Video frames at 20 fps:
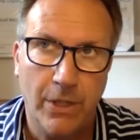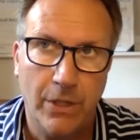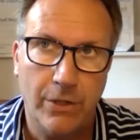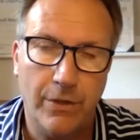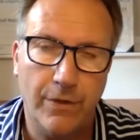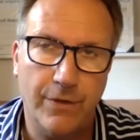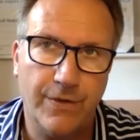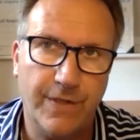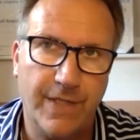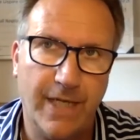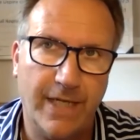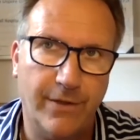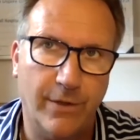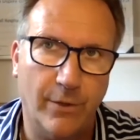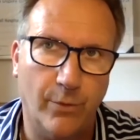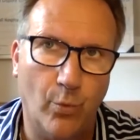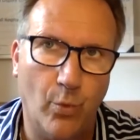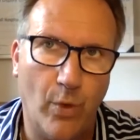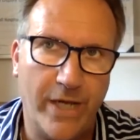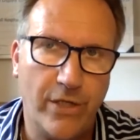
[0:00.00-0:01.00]
You said
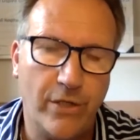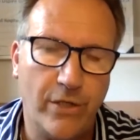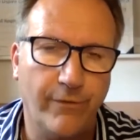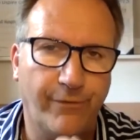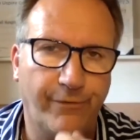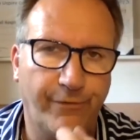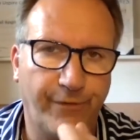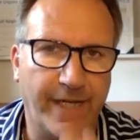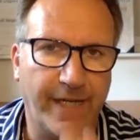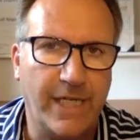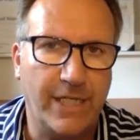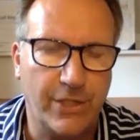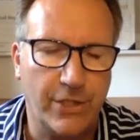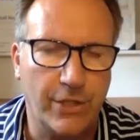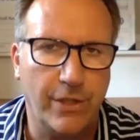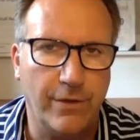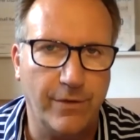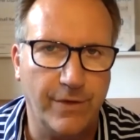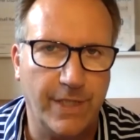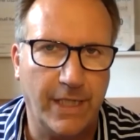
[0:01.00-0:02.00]
that when you finished
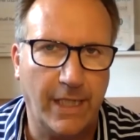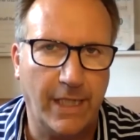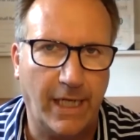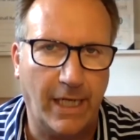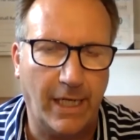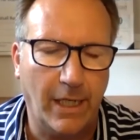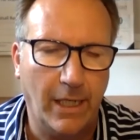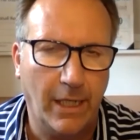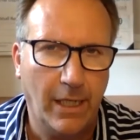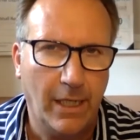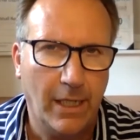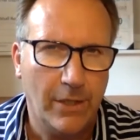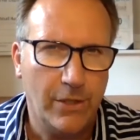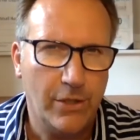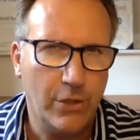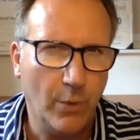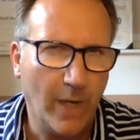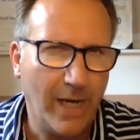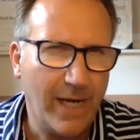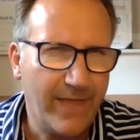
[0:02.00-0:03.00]
using it,
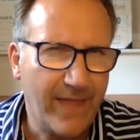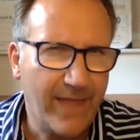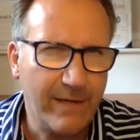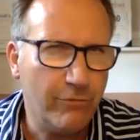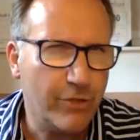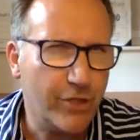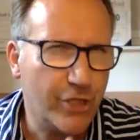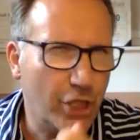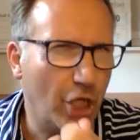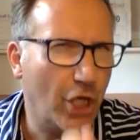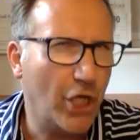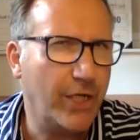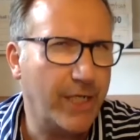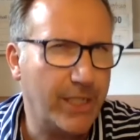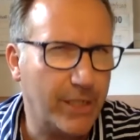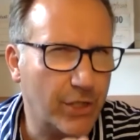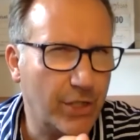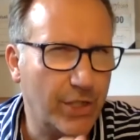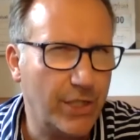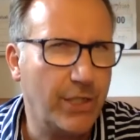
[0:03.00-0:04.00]
do I then return
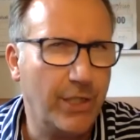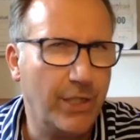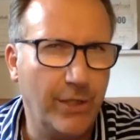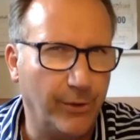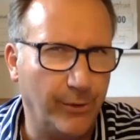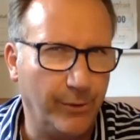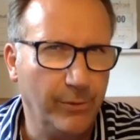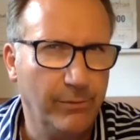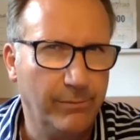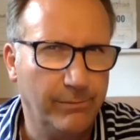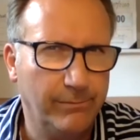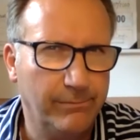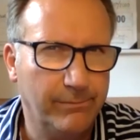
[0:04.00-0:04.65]
it to you?